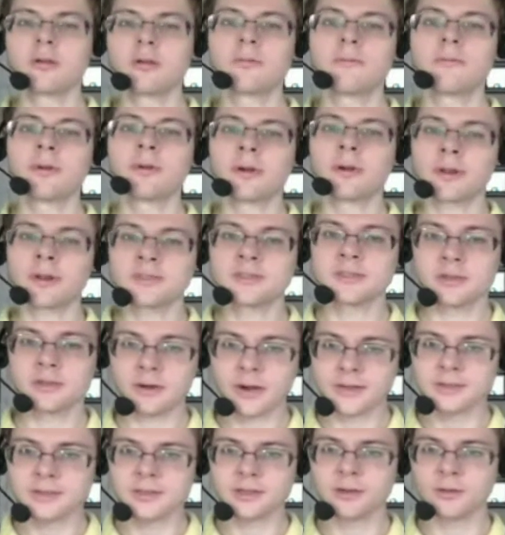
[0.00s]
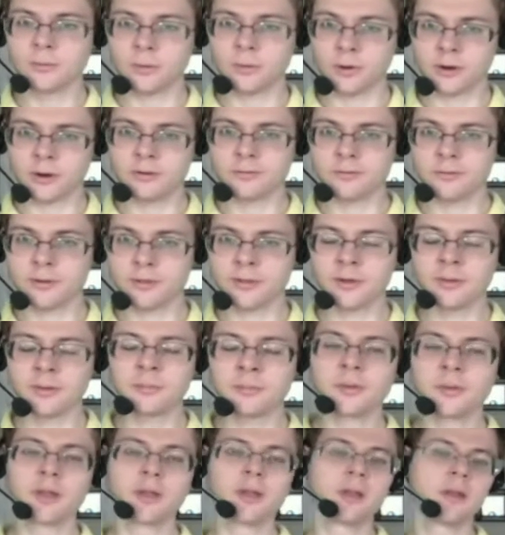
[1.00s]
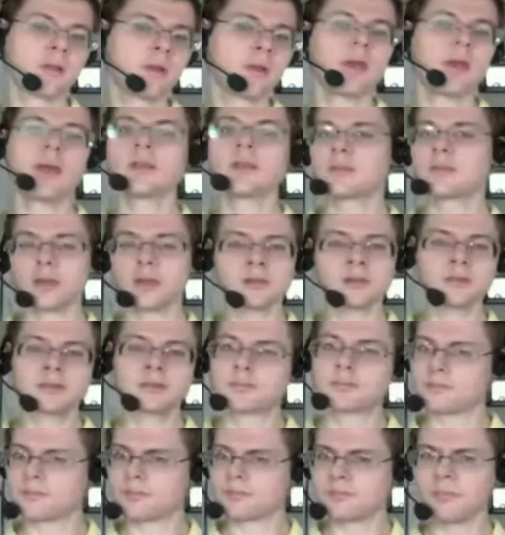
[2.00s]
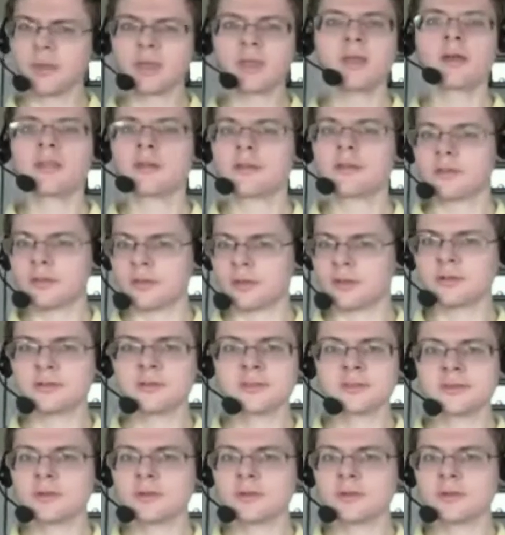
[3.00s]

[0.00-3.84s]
various writing work for them and many other things.